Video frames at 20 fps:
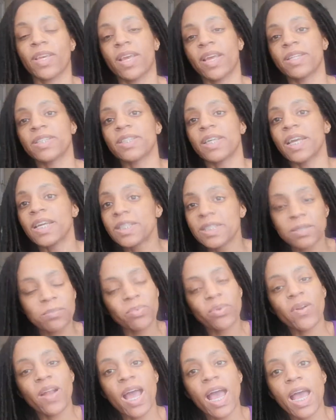and say,
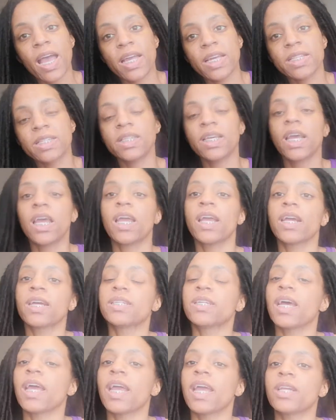surprise,
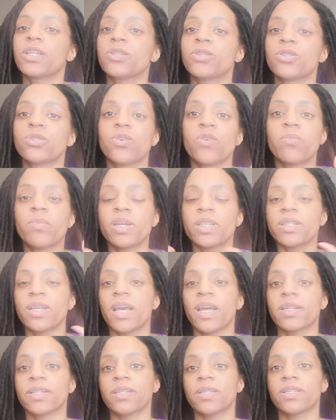because I had so much
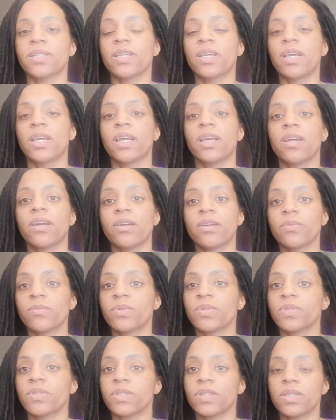excess hair. It
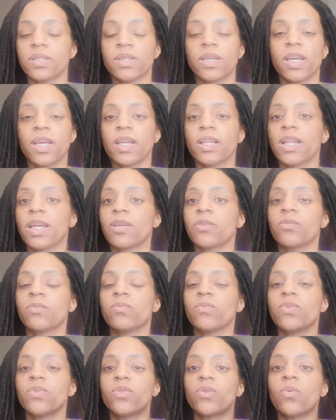was like
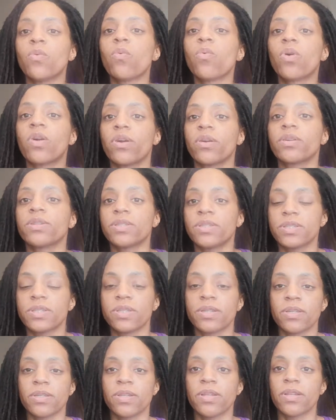the worst
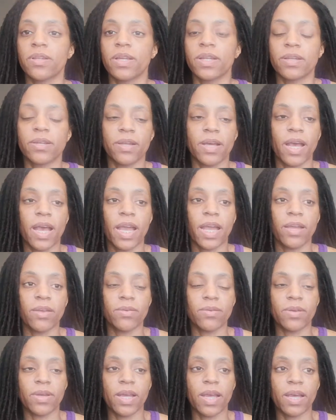that
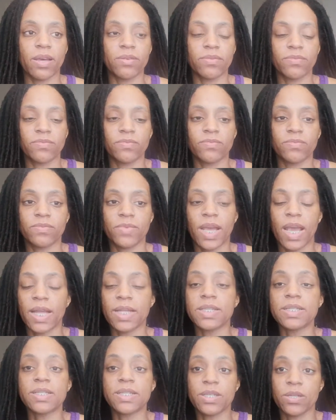I have
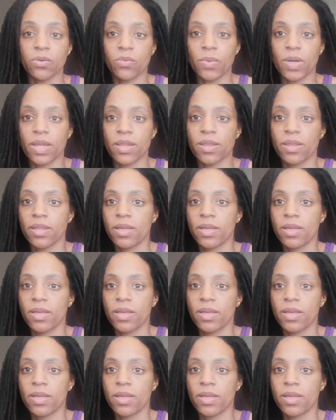had to deal with.